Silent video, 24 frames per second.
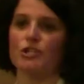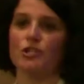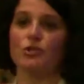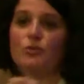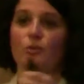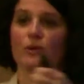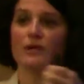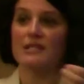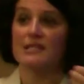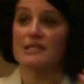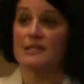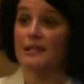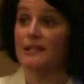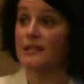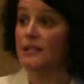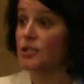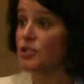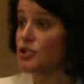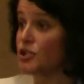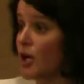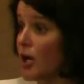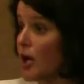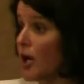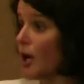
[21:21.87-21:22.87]
You want us to get a
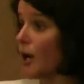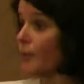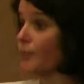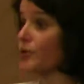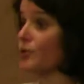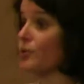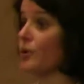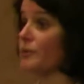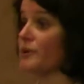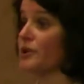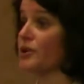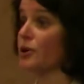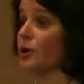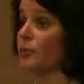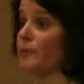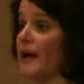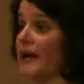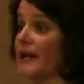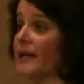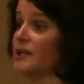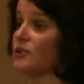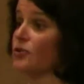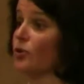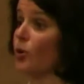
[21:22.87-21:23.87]
job. You want me to go
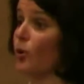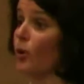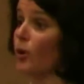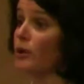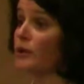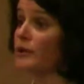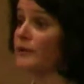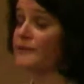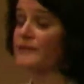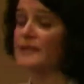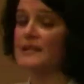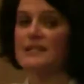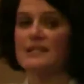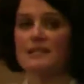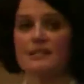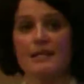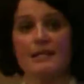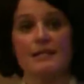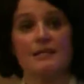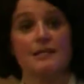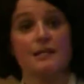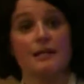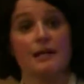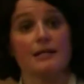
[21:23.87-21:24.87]
back into all of these
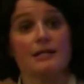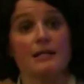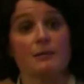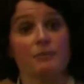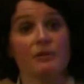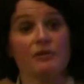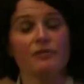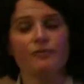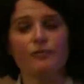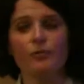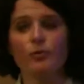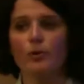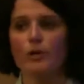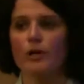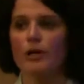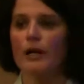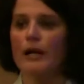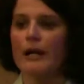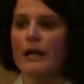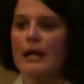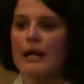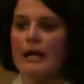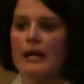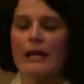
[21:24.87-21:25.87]
things that I did before.
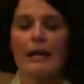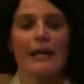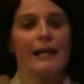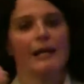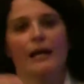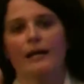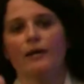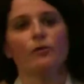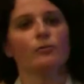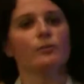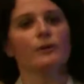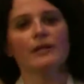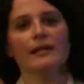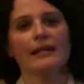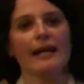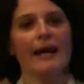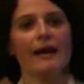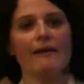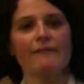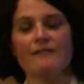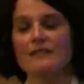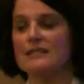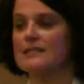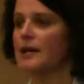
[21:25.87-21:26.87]
And I don't really
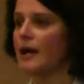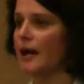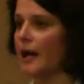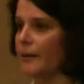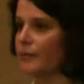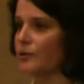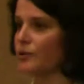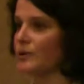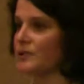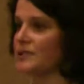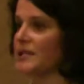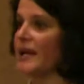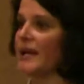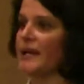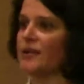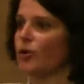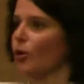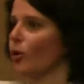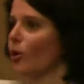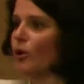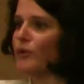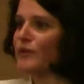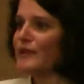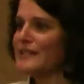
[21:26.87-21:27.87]
have the time to attend
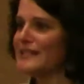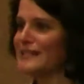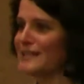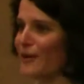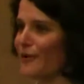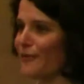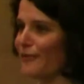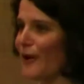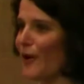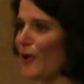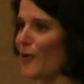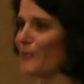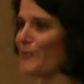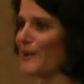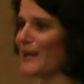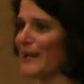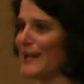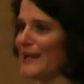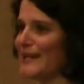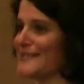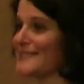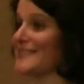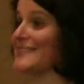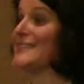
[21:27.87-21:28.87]
all these self-help
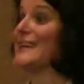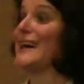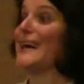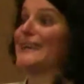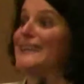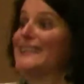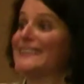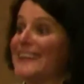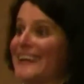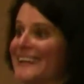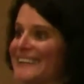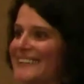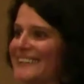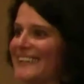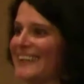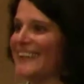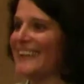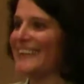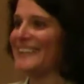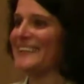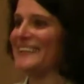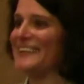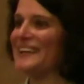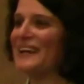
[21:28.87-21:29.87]
meetings, the
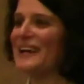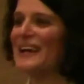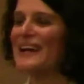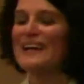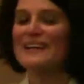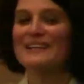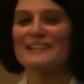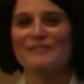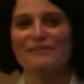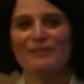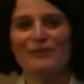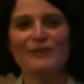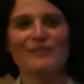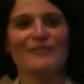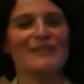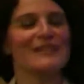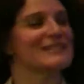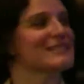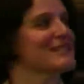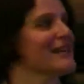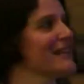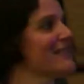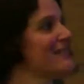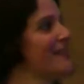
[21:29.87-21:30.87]
90-90-90, different things
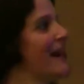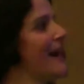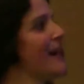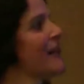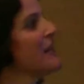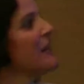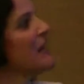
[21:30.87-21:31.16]
like that.